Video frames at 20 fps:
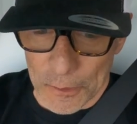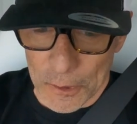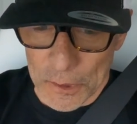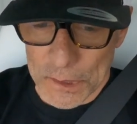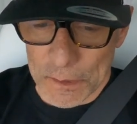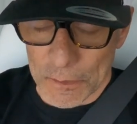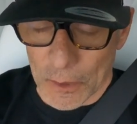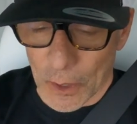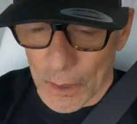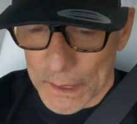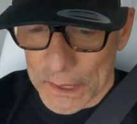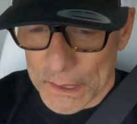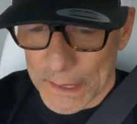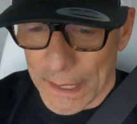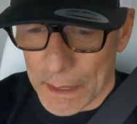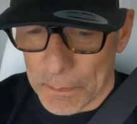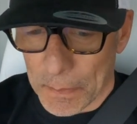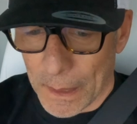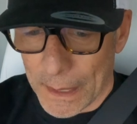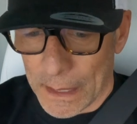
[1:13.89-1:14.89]
First of all, I
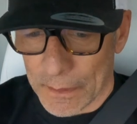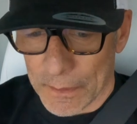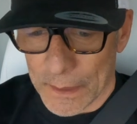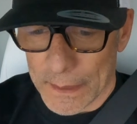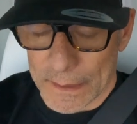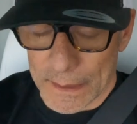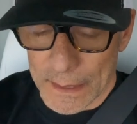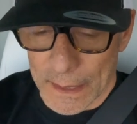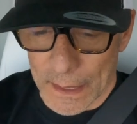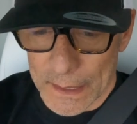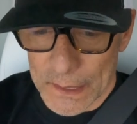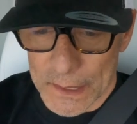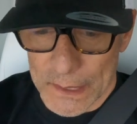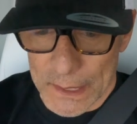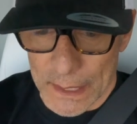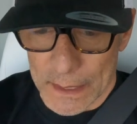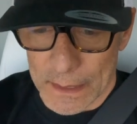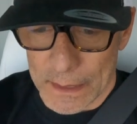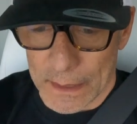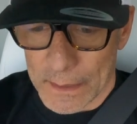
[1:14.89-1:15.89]
stand by everything I
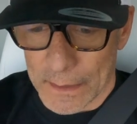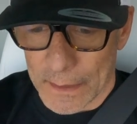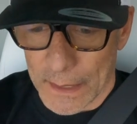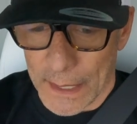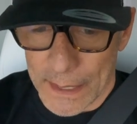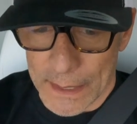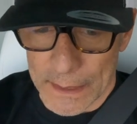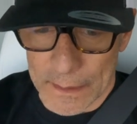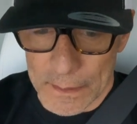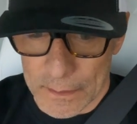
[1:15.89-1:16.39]
said in that